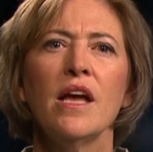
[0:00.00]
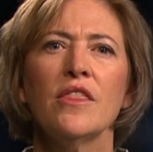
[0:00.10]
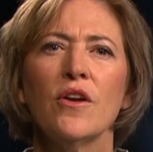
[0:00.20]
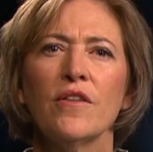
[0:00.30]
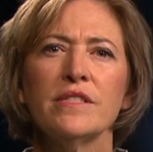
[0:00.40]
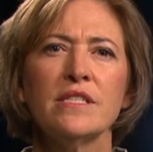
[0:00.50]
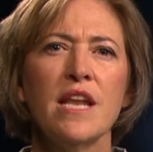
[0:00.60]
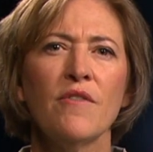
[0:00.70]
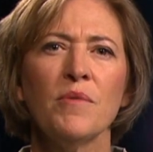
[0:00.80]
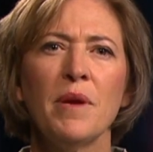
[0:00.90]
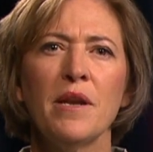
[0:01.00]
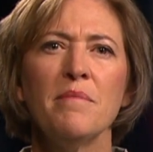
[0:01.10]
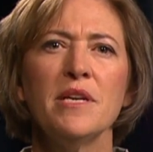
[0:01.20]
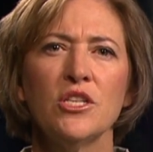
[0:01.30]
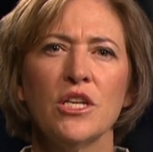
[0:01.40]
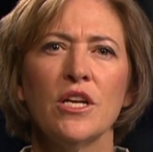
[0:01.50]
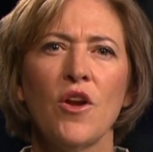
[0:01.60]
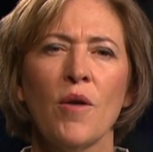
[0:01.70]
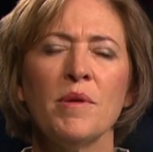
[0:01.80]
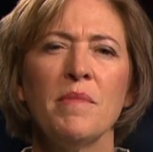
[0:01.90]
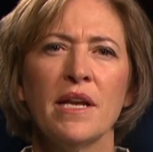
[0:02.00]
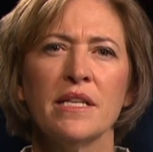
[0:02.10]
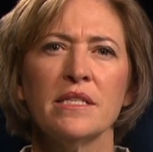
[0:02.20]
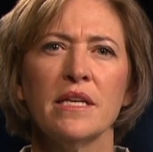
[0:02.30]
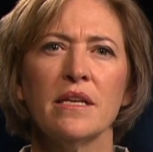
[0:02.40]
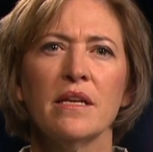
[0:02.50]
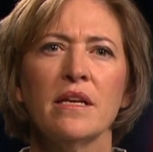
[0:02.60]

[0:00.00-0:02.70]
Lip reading: There has never been a mission in Army medicine